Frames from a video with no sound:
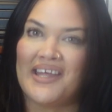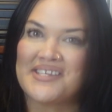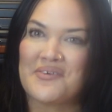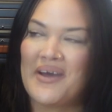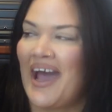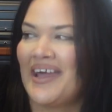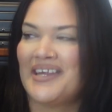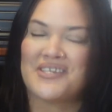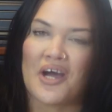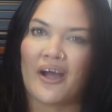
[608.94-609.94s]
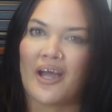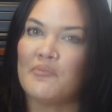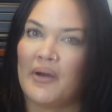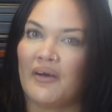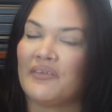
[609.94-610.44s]
let's go ahead and talk
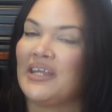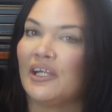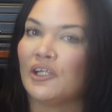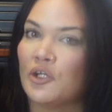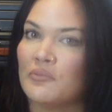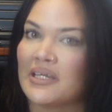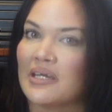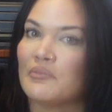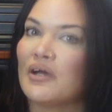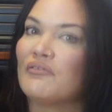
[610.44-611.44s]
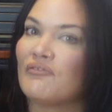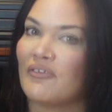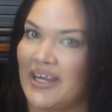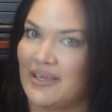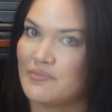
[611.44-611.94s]
about the aluminum
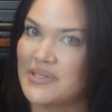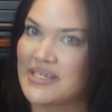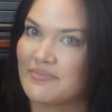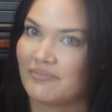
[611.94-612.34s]
frames.